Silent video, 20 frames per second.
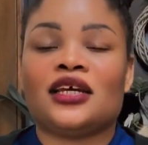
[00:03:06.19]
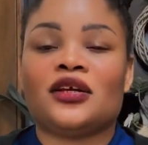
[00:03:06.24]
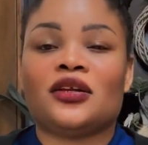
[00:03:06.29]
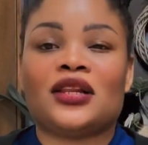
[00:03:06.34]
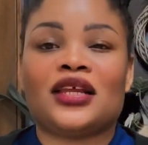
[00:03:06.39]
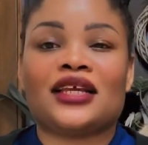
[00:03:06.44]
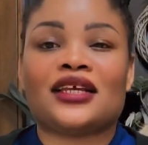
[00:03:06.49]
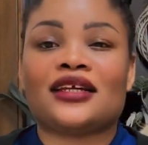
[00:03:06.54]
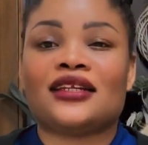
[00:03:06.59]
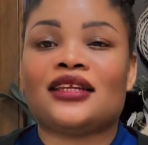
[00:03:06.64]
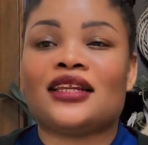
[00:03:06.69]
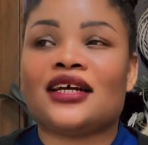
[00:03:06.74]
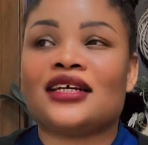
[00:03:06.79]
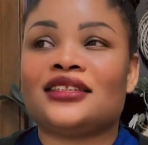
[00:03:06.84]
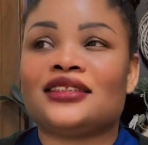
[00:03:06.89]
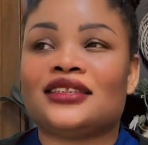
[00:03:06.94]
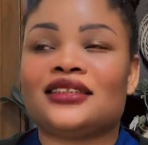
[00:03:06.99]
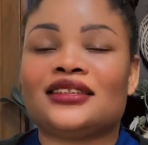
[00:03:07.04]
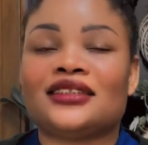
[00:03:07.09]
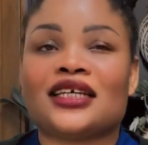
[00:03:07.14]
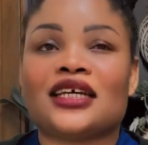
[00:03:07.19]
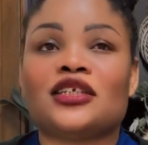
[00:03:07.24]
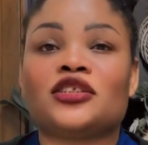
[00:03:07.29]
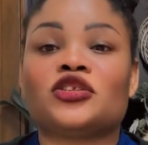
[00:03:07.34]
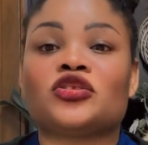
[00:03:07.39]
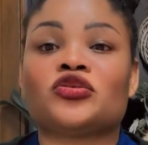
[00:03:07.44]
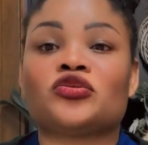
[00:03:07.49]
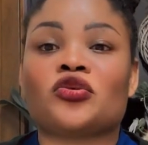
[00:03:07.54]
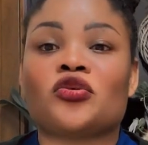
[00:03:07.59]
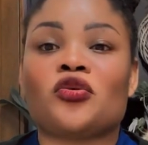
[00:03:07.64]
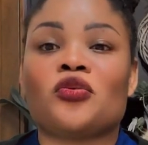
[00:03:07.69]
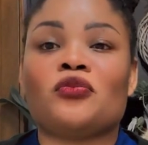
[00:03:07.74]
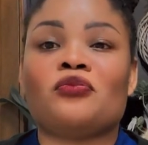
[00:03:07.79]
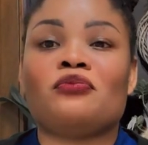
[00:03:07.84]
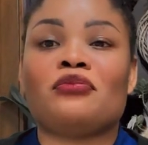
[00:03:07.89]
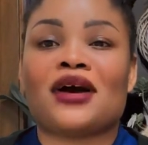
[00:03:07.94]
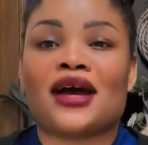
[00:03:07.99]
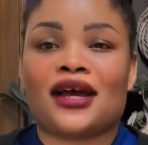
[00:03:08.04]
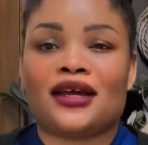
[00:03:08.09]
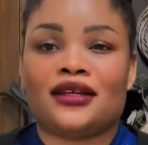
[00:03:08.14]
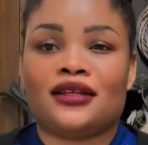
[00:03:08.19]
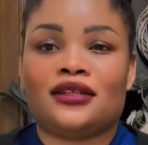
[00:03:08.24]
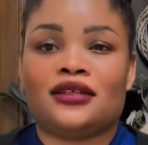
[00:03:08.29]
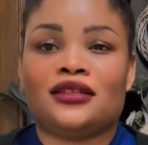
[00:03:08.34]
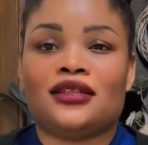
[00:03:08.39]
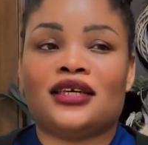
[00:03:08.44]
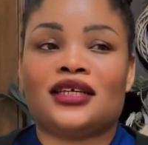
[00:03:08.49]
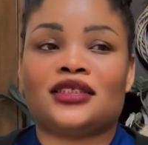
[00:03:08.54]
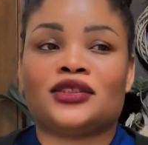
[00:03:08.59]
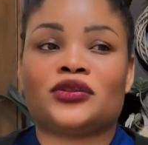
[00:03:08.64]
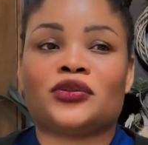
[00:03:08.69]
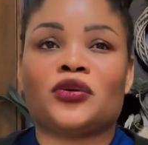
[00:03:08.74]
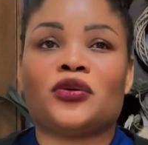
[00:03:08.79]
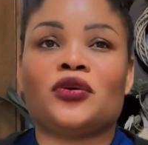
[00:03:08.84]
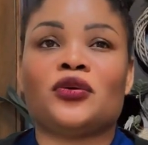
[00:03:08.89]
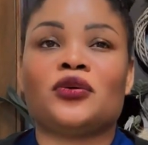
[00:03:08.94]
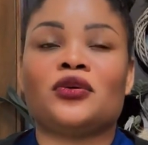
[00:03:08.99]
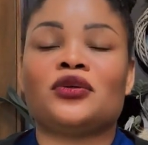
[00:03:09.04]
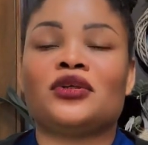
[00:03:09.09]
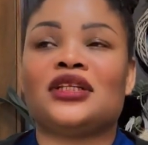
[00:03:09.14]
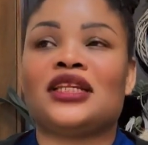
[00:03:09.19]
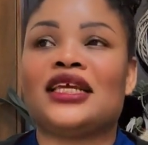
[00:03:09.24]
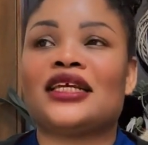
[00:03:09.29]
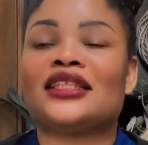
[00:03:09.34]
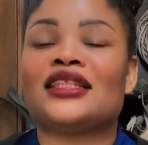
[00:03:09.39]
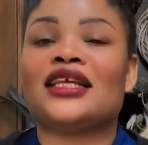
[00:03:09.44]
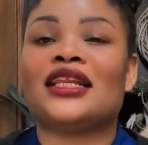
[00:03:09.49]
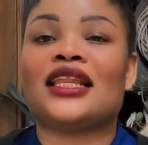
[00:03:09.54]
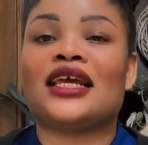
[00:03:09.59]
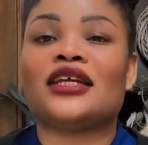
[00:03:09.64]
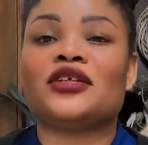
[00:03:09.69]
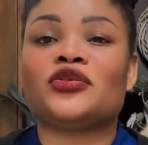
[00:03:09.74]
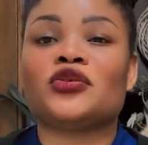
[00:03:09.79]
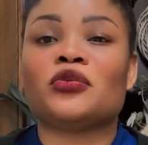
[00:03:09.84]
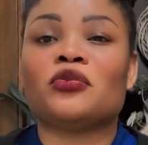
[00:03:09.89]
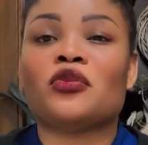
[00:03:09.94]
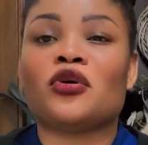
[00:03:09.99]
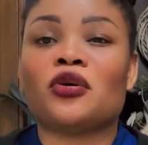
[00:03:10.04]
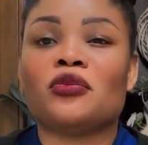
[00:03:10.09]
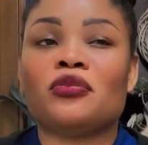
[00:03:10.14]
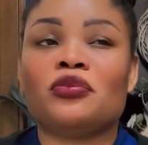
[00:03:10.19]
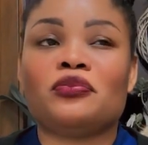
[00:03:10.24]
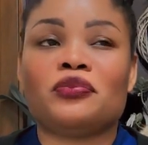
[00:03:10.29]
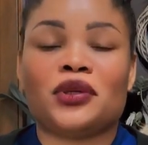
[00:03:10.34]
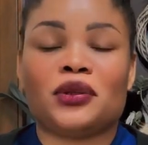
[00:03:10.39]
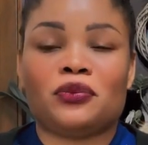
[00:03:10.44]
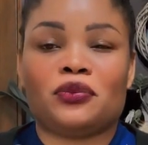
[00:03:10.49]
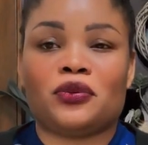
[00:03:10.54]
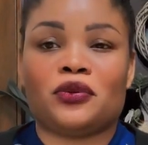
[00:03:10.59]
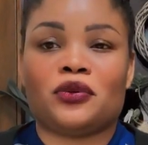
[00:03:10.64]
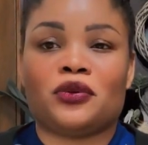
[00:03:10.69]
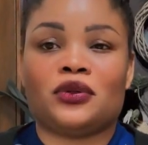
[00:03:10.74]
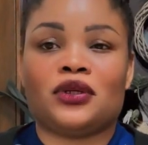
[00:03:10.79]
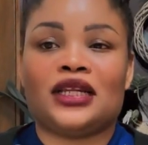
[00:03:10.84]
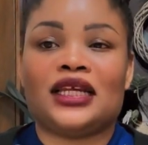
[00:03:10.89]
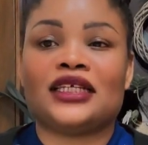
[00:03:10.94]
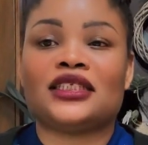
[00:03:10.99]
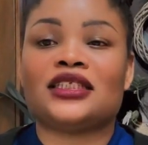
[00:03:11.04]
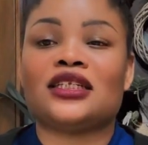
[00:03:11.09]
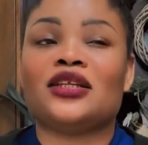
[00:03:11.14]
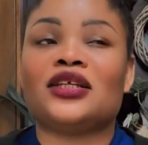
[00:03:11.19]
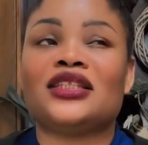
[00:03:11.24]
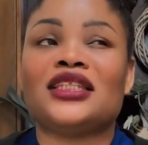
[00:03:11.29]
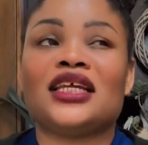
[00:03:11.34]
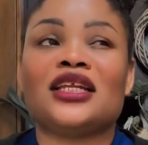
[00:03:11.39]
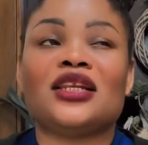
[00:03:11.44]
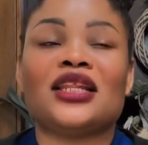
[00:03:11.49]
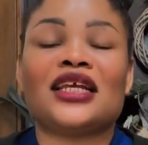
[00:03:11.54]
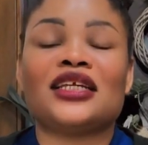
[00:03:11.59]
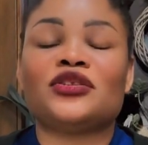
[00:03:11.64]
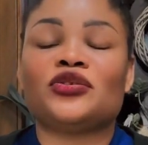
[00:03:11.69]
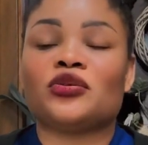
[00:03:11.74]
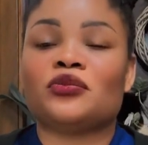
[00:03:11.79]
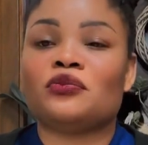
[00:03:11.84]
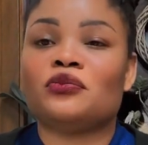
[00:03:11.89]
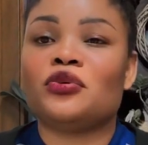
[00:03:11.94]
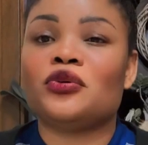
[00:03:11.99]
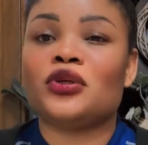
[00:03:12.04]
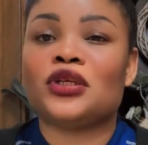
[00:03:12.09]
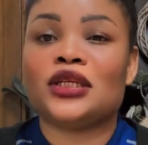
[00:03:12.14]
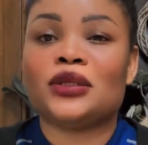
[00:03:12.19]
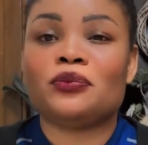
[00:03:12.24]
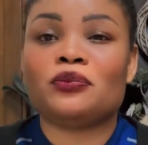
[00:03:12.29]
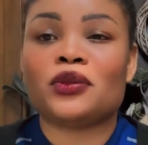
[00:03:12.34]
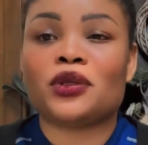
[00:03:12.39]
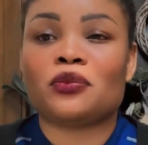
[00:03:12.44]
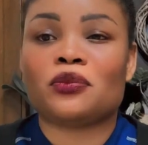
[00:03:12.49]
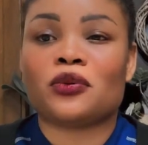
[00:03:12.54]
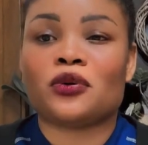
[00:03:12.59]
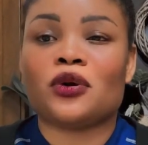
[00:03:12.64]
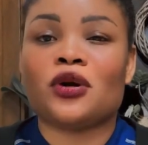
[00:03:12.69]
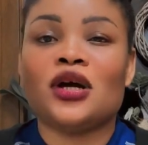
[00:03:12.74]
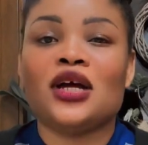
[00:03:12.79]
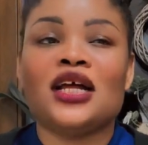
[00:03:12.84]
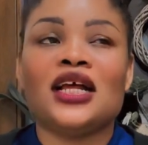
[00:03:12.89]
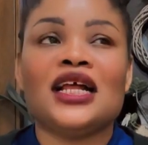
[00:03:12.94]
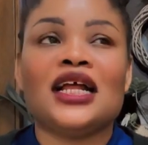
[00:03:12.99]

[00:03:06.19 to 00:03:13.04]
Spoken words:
Like, nurses are so bad. They're so, like, they like to mob people. Like, they like to bully people.